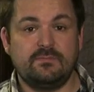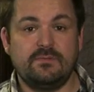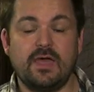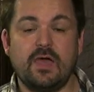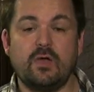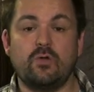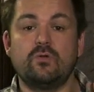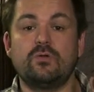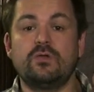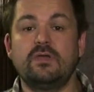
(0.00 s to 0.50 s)

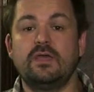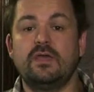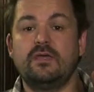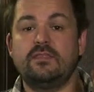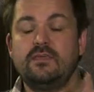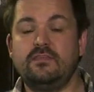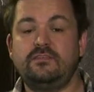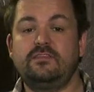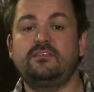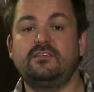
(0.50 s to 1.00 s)
Now,
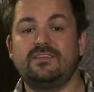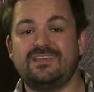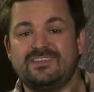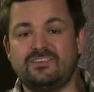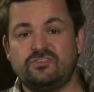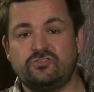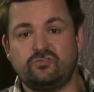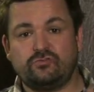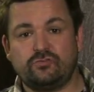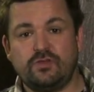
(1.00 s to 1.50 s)
this is a
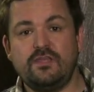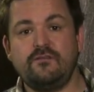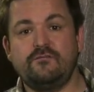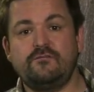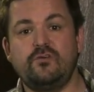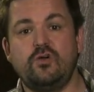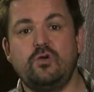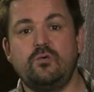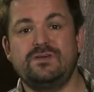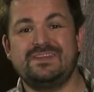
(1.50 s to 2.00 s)

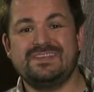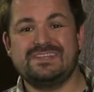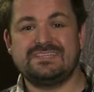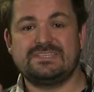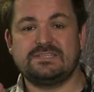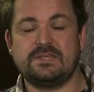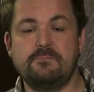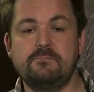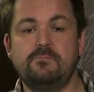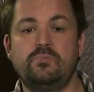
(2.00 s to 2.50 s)
straightforward,
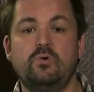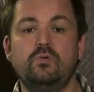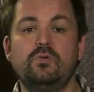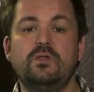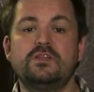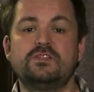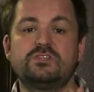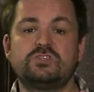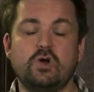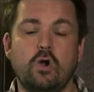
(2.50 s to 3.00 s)
simple
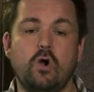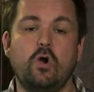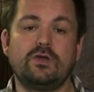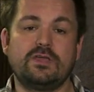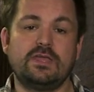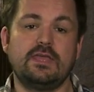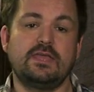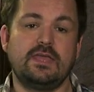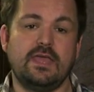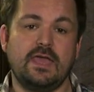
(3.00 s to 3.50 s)

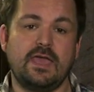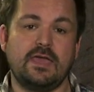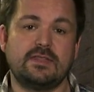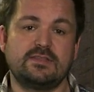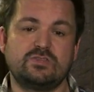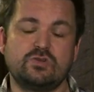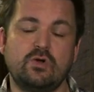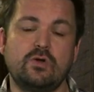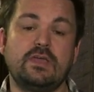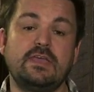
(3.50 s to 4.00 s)
talking
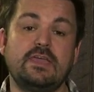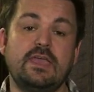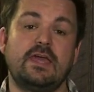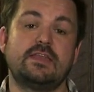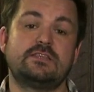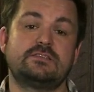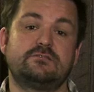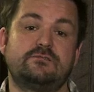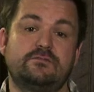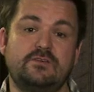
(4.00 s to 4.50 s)
head. Talking
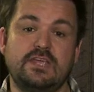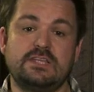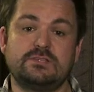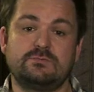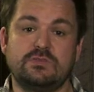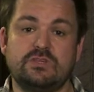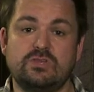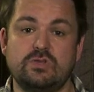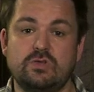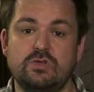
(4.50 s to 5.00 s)
head is a phrase
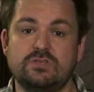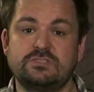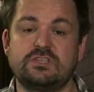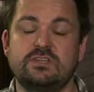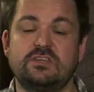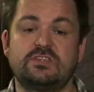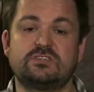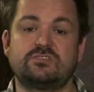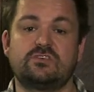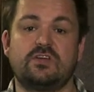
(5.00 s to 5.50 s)
we use to
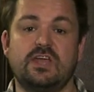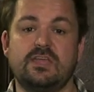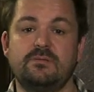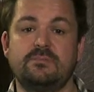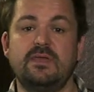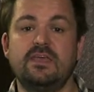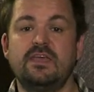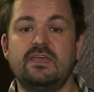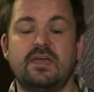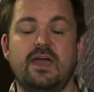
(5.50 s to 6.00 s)

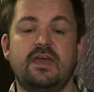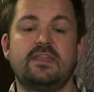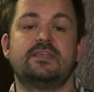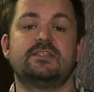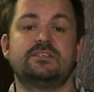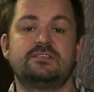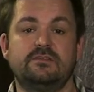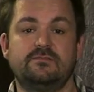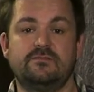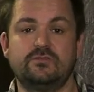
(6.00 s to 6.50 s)
describe an
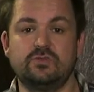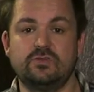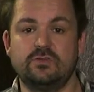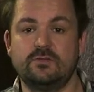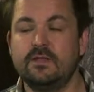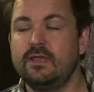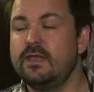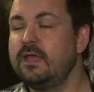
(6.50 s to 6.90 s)
interview.